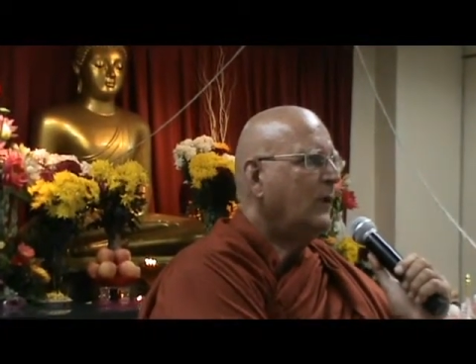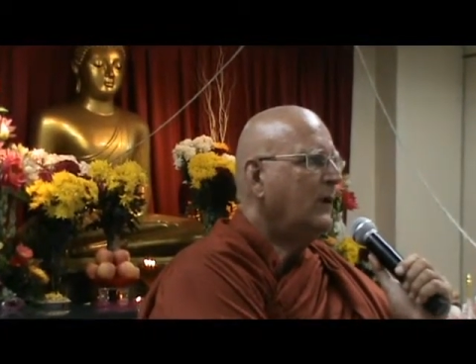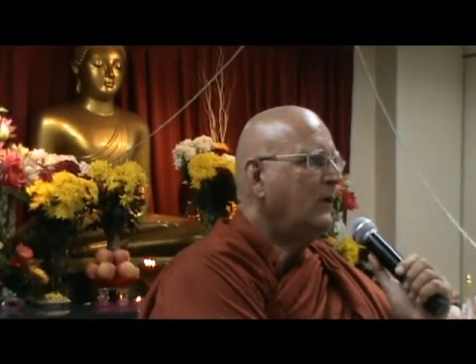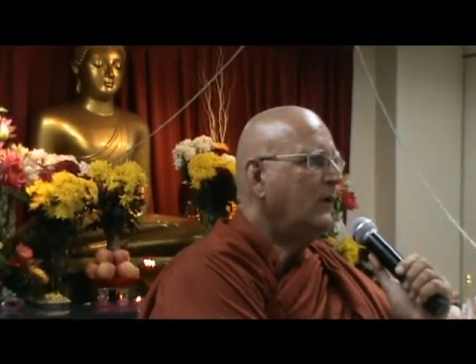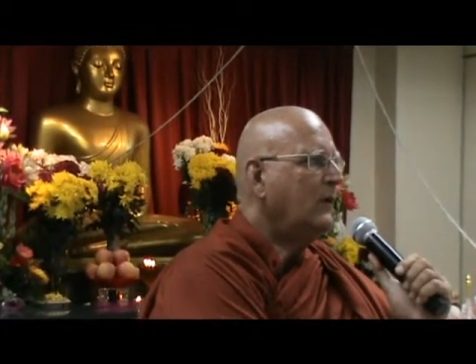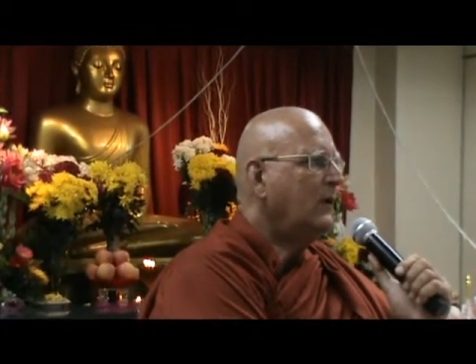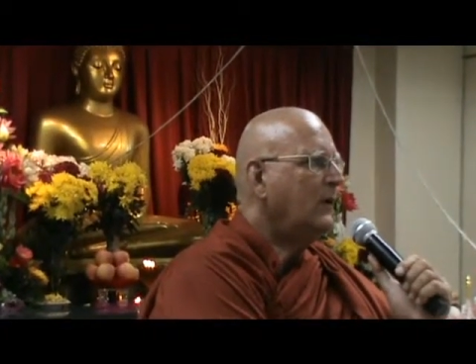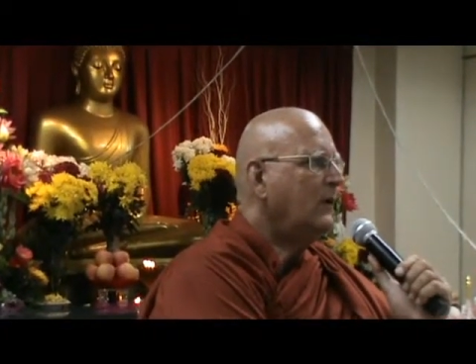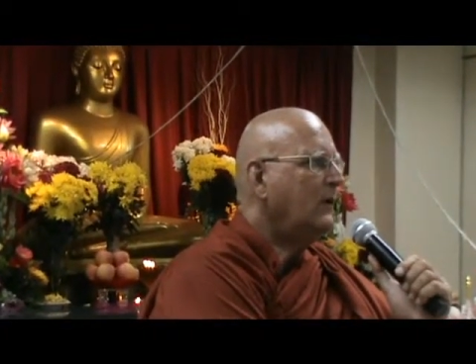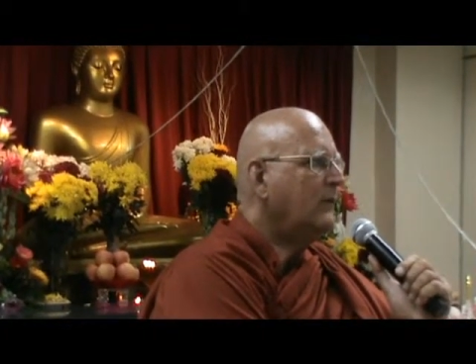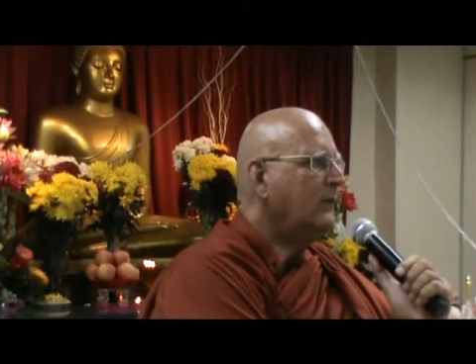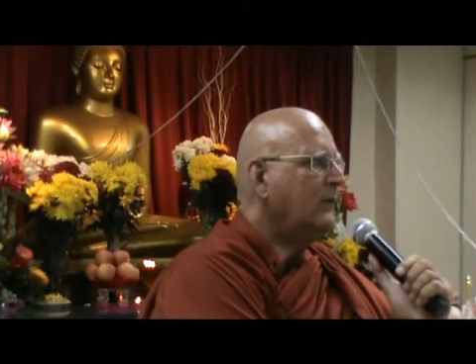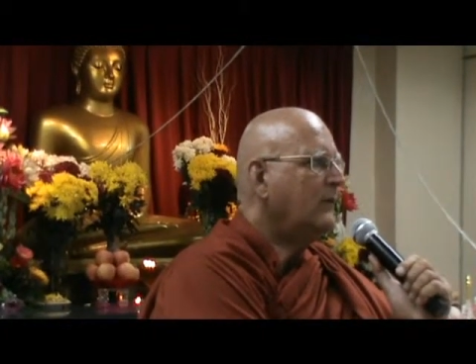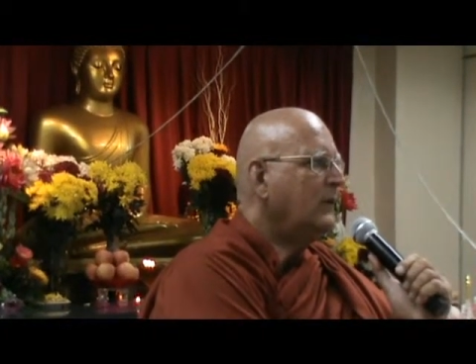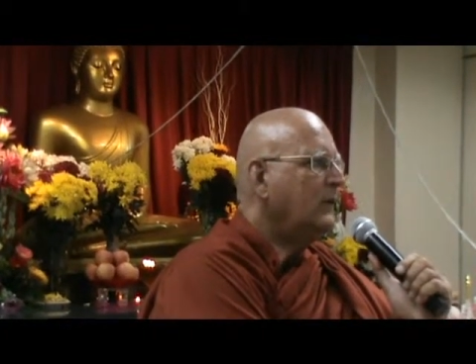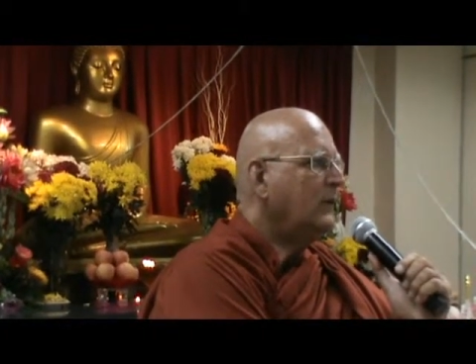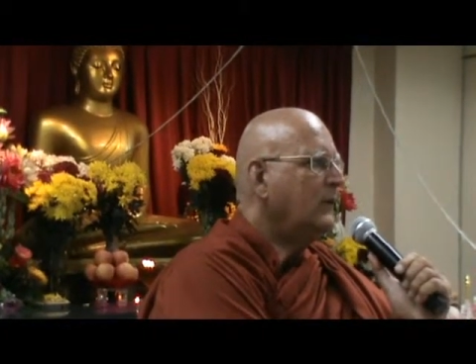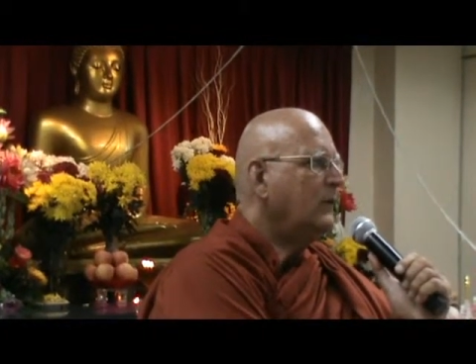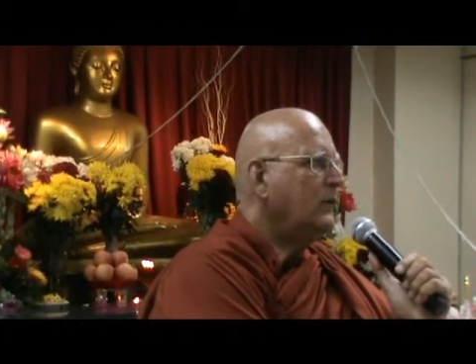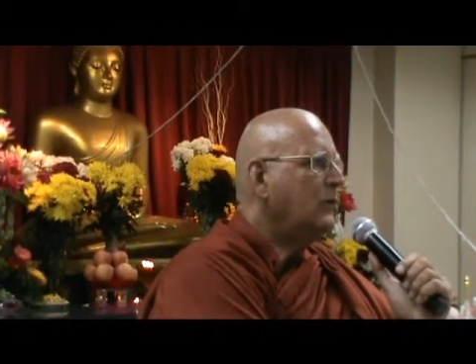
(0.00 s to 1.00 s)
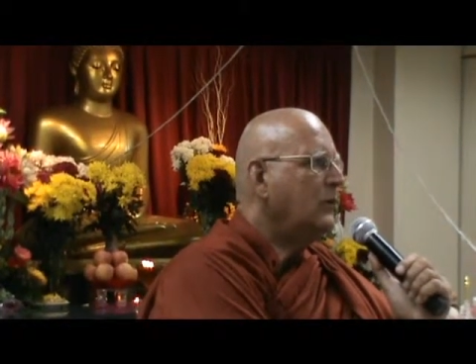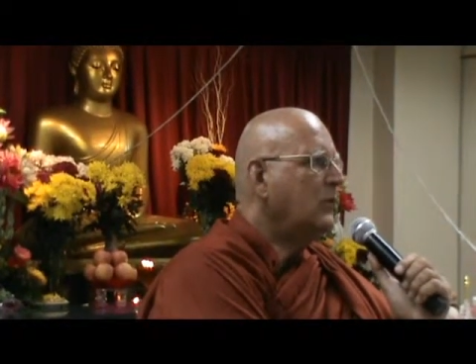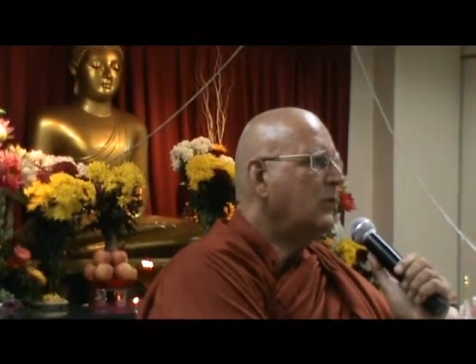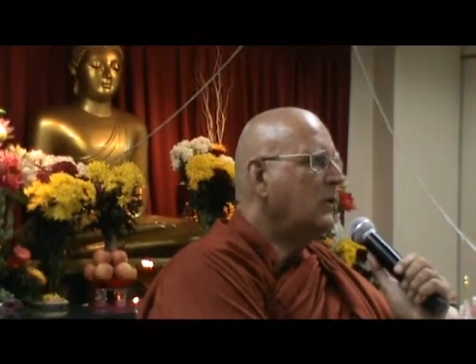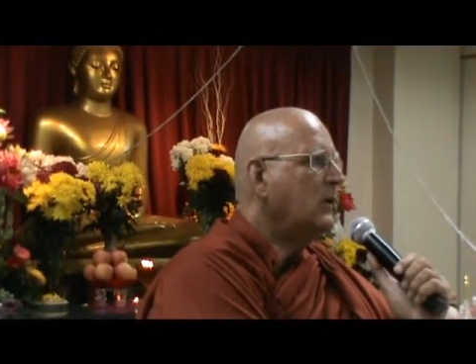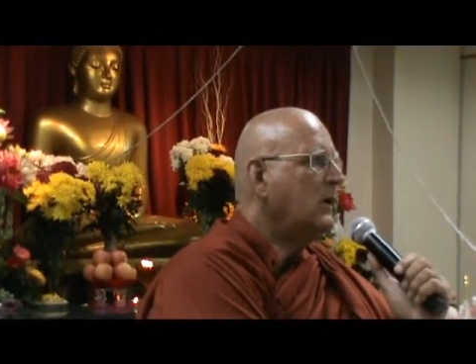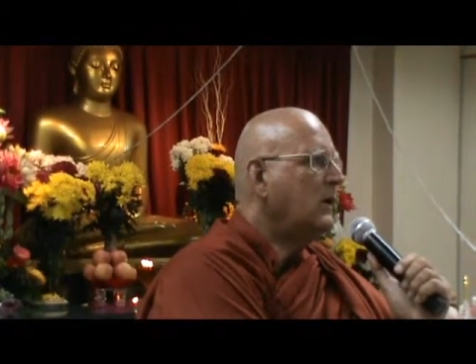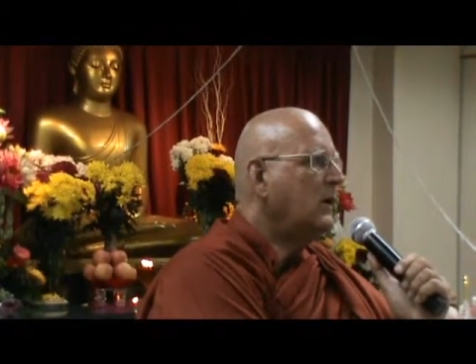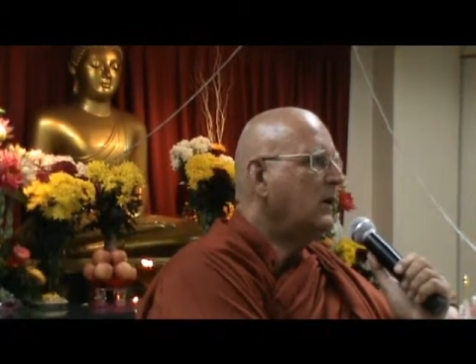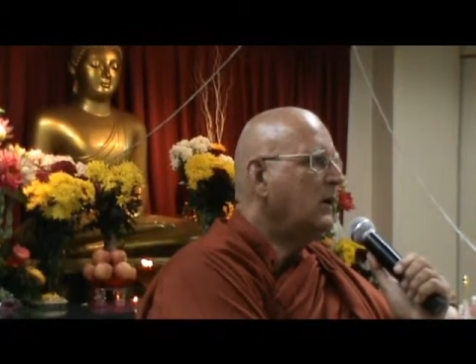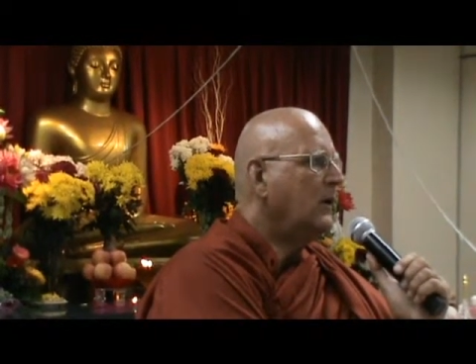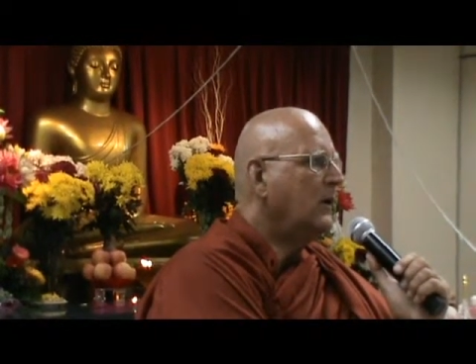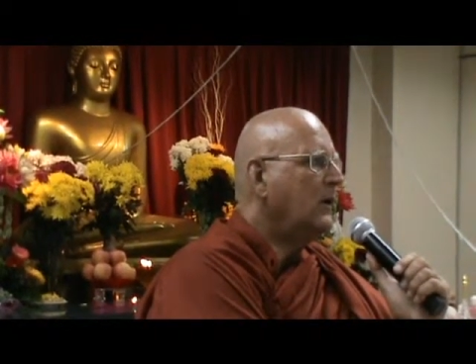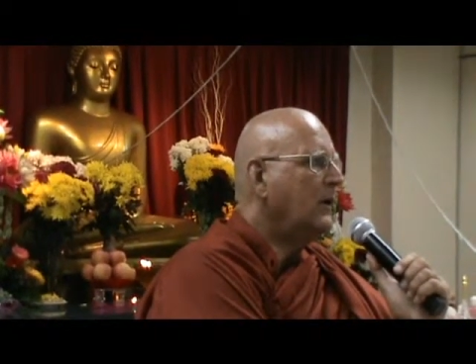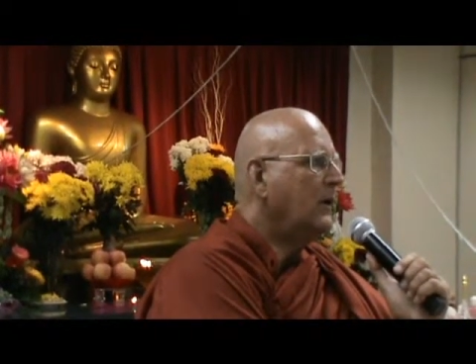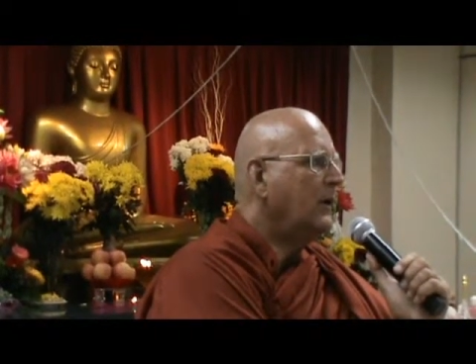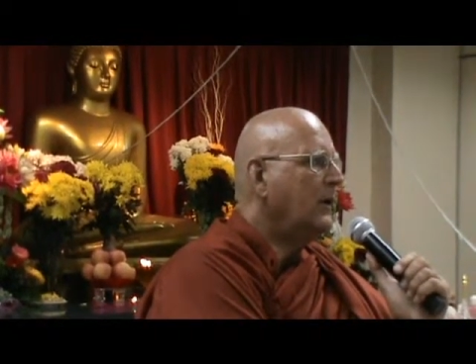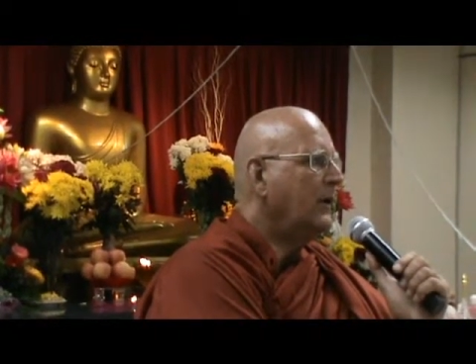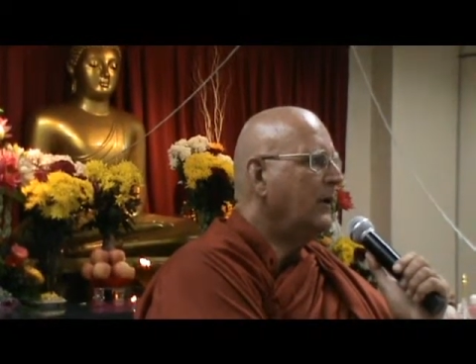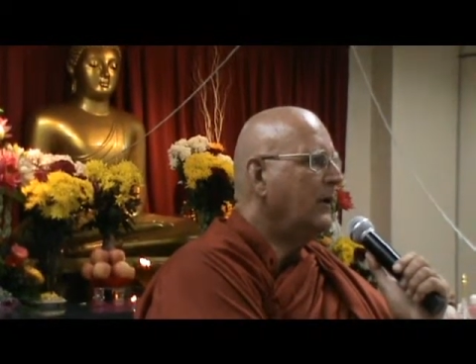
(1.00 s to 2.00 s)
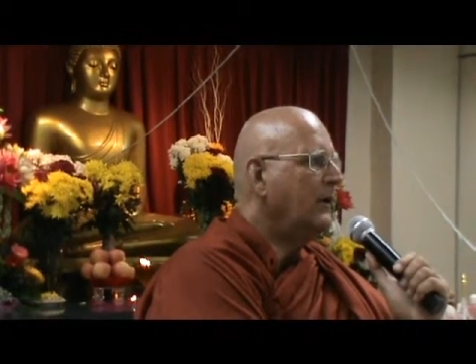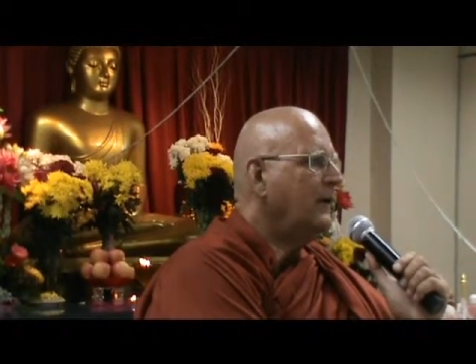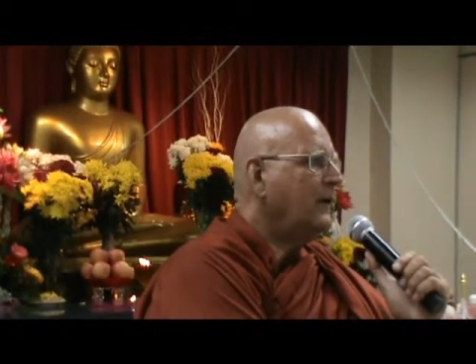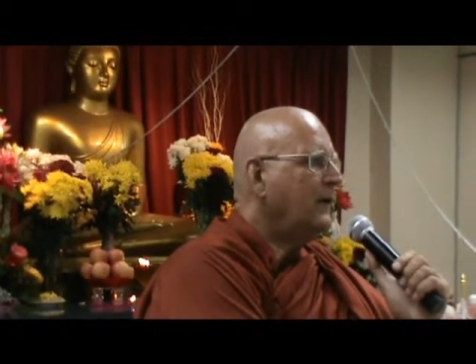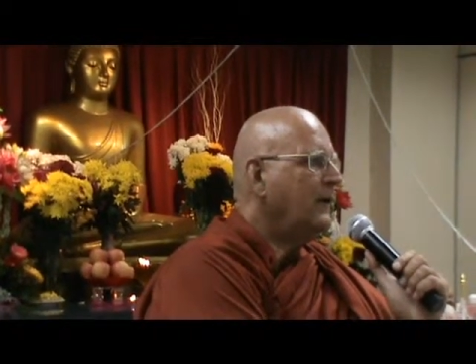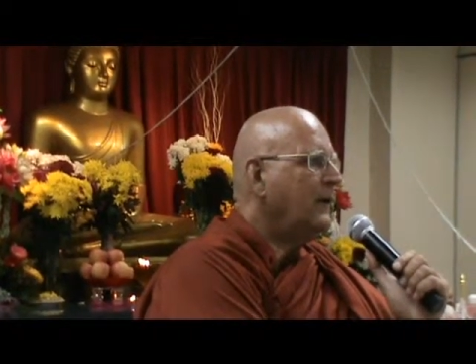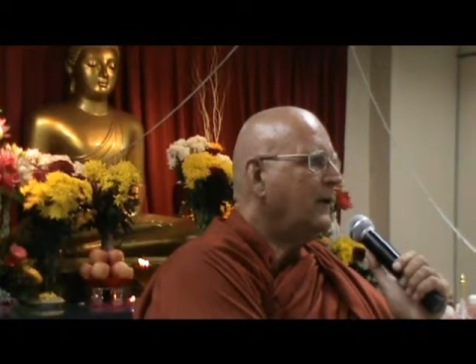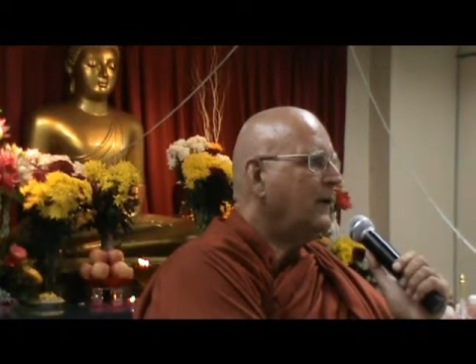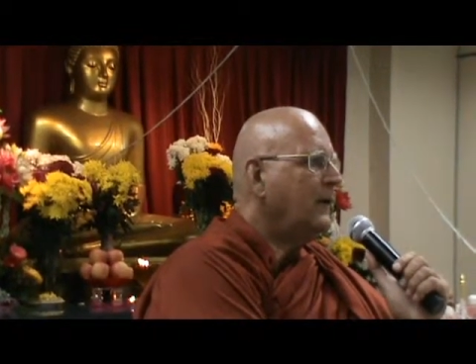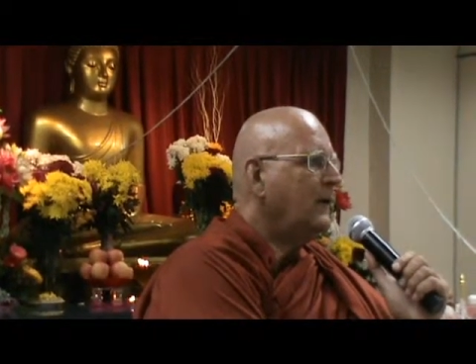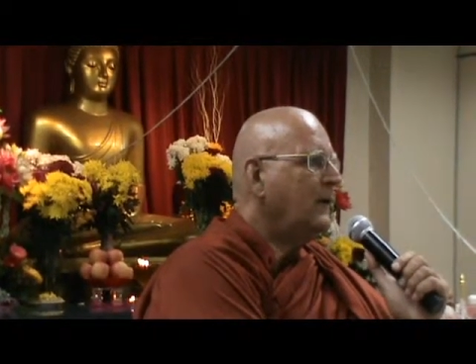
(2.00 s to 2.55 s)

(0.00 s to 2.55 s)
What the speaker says: whether you have dukkha or,